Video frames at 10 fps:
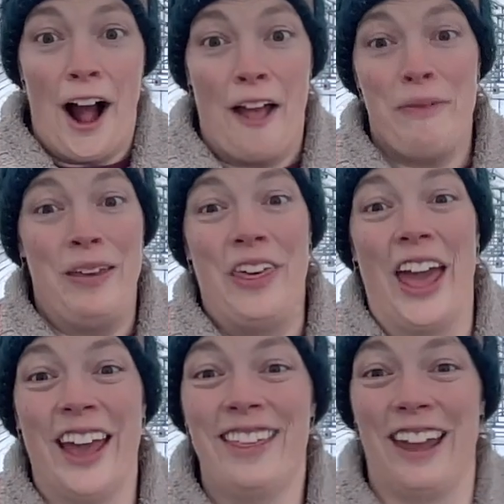I mean,
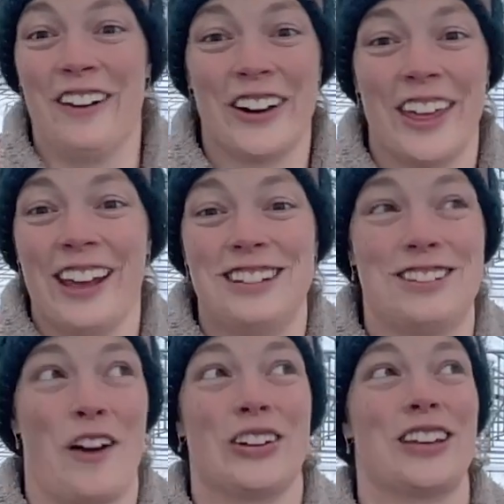they were like
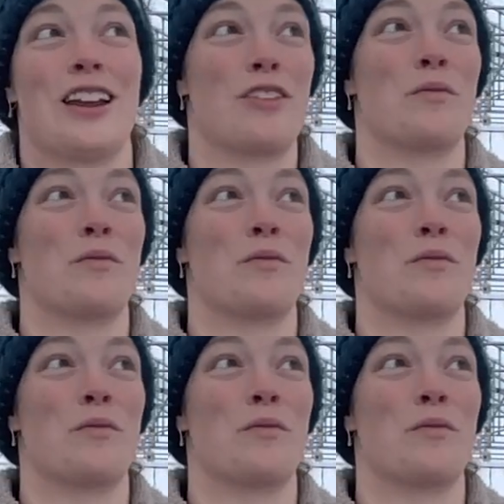so excited.